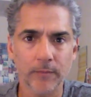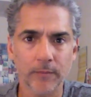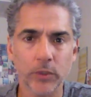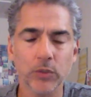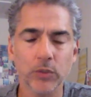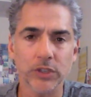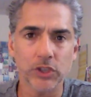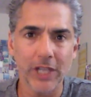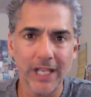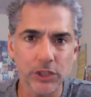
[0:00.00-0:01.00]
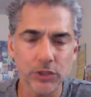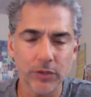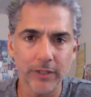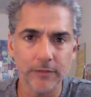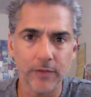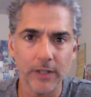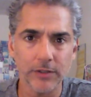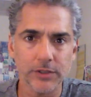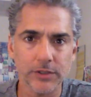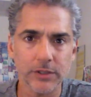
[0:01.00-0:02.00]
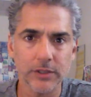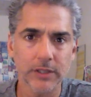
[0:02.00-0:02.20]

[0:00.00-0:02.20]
We use exchange-traded funds,